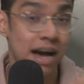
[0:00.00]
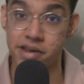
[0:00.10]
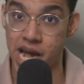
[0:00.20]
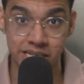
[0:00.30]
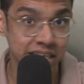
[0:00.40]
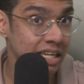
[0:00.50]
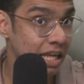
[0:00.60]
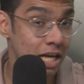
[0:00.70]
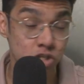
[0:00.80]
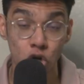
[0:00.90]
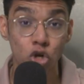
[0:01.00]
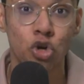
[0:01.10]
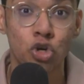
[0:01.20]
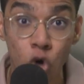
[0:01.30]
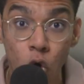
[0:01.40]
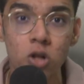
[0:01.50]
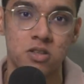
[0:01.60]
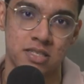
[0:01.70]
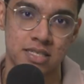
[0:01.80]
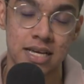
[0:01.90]
criterias or
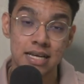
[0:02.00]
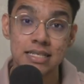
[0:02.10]
goals